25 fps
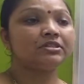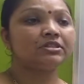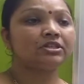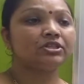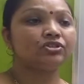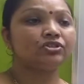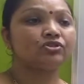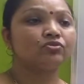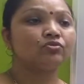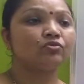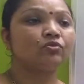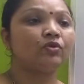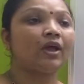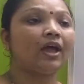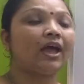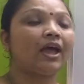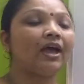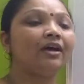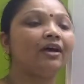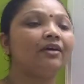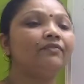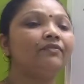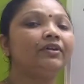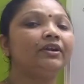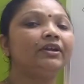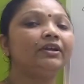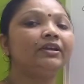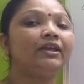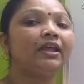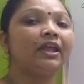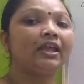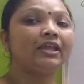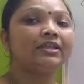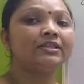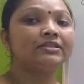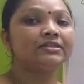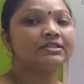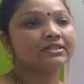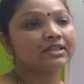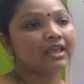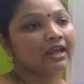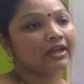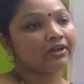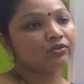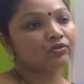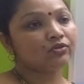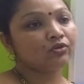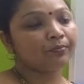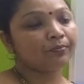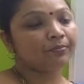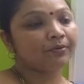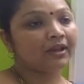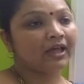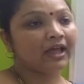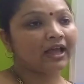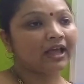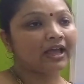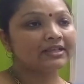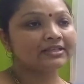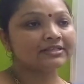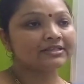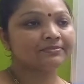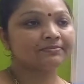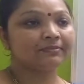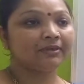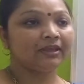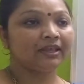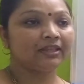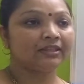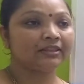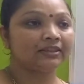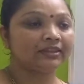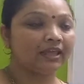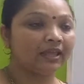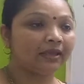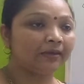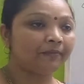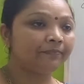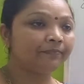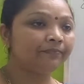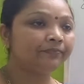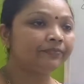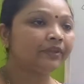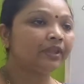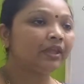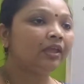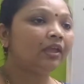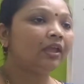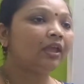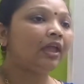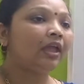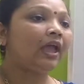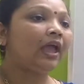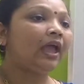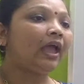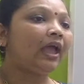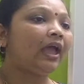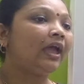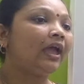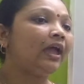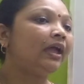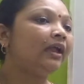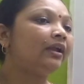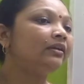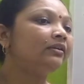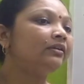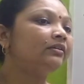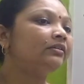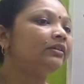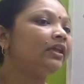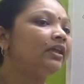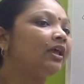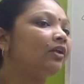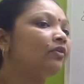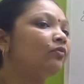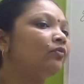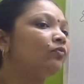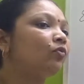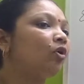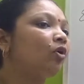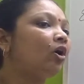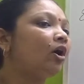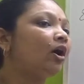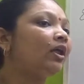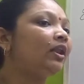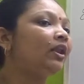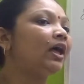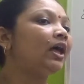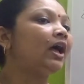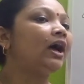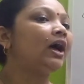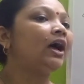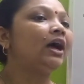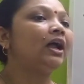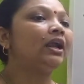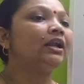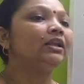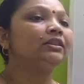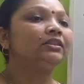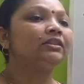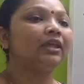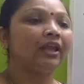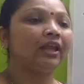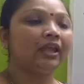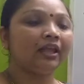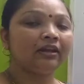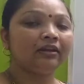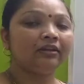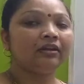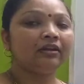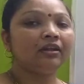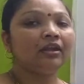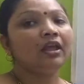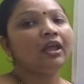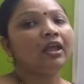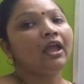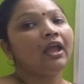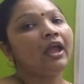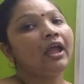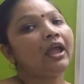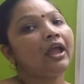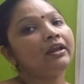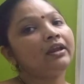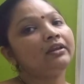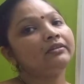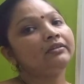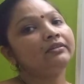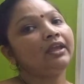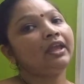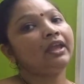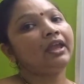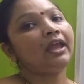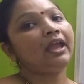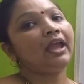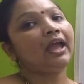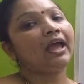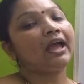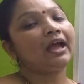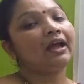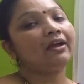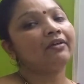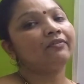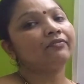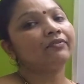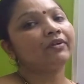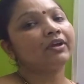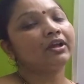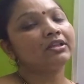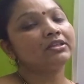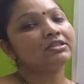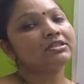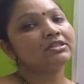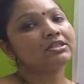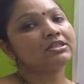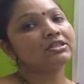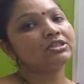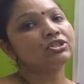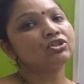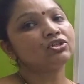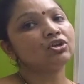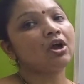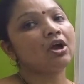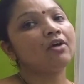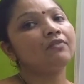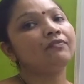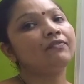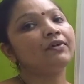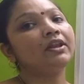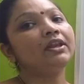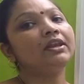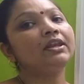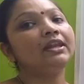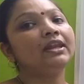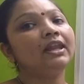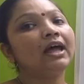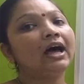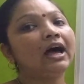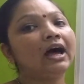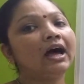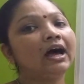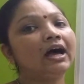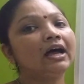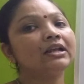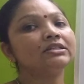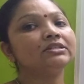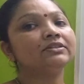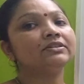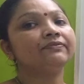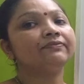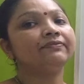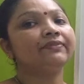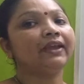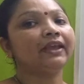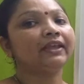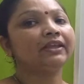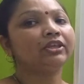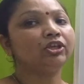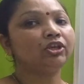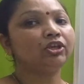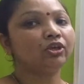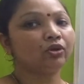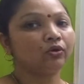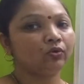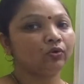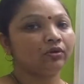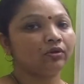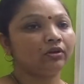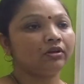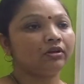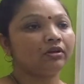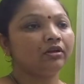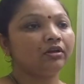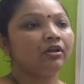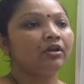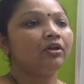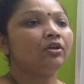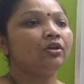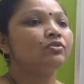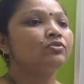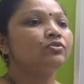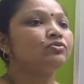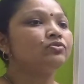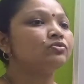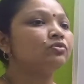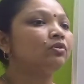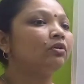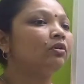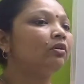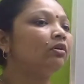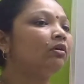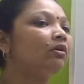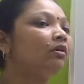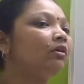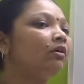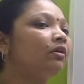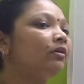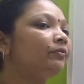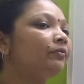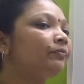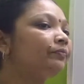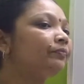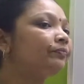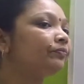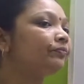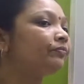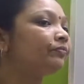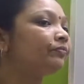tissue have a dense cytoplasm in them, and their wall are thin, and they have consist of a large vacuole. So